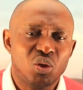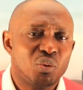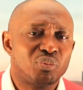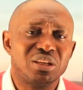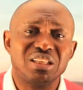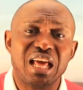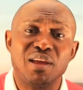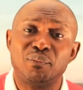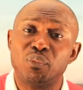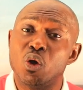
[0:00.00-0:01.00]
Brethren, I
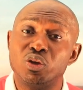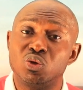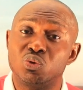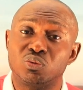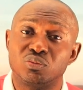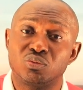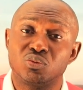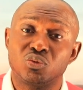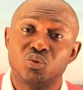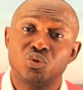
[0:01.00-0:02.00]
implore you
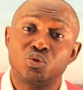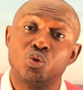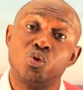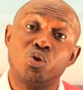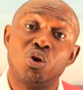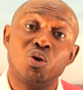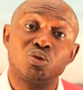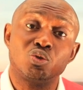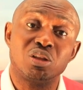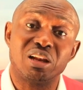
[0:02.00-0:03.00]
to look
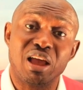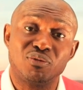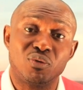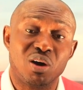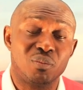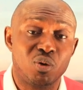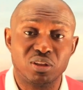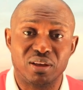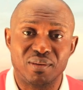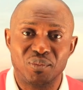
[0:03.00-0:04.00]
onto the life of our
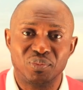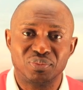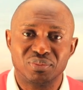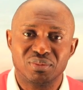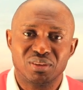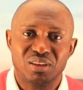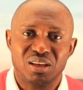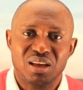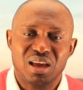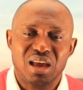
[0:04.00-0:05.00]
mother
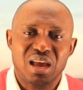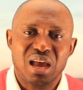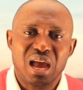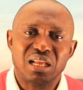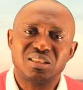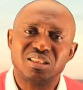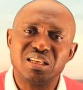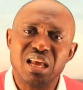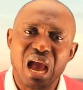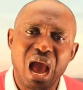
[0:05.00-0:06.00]
and
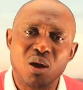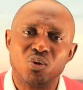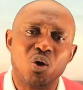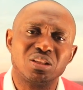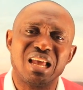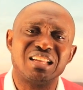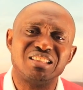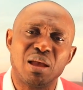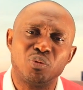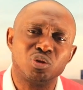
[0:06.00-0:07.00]
see how God
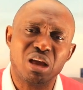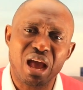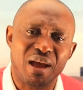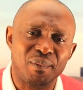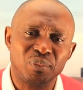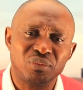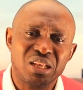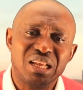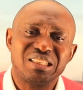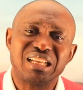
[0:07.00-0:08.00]
enabled her,
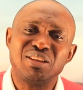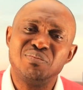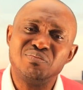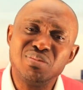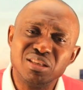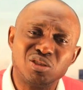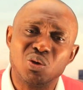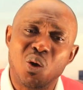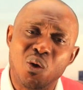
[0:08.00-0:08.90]
that in midst